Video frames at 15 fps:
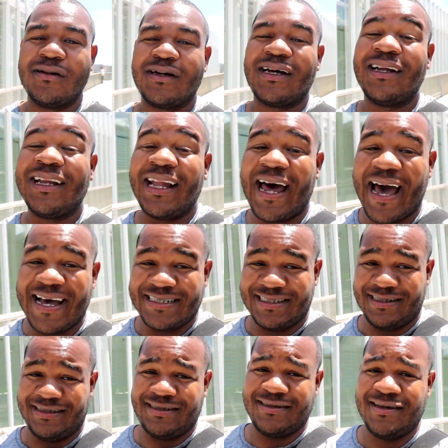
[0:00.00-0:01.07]

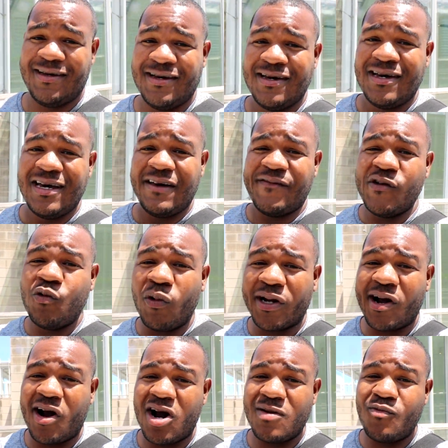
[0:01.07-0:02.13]
classes. If you want
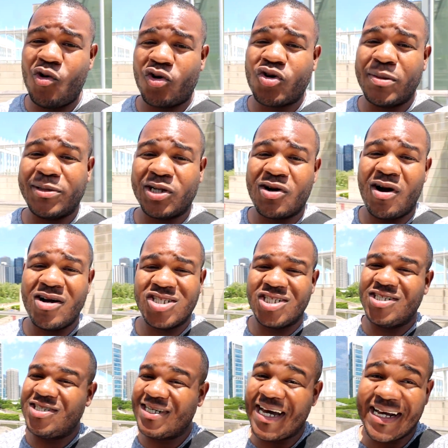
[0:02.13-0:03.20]
to earn more
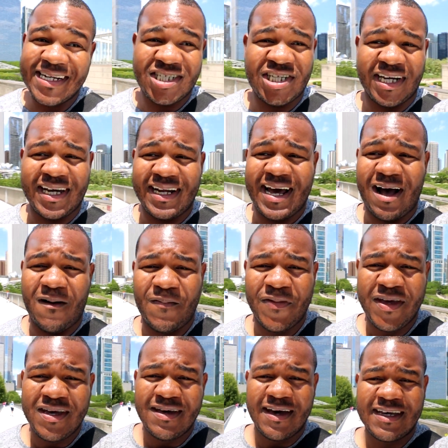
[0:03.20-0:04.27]
cryptocurrencies, you got to check it out.
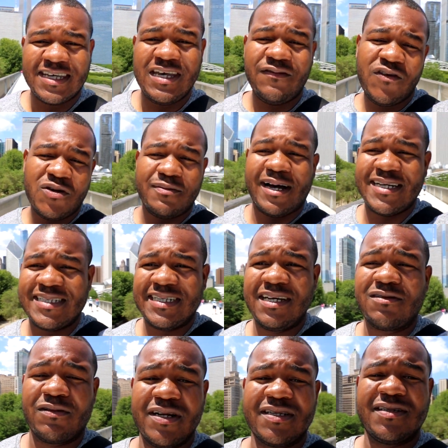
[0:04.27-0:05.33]
Give you my
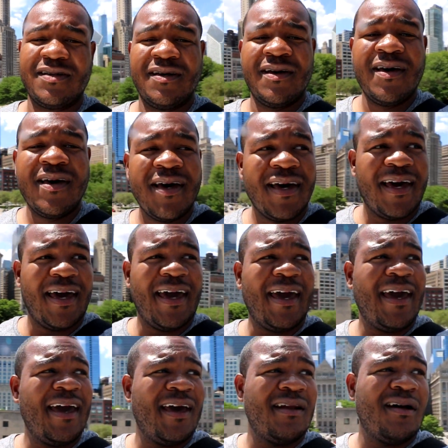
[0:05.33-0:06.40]
secrets.
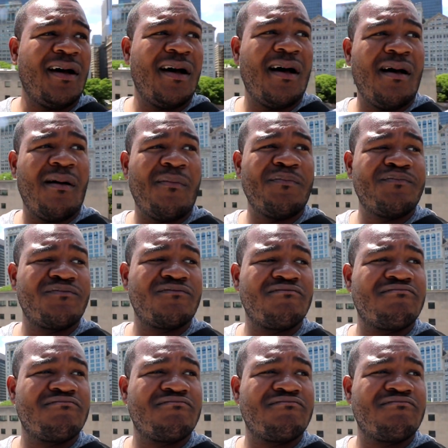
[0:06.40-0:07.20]
And um.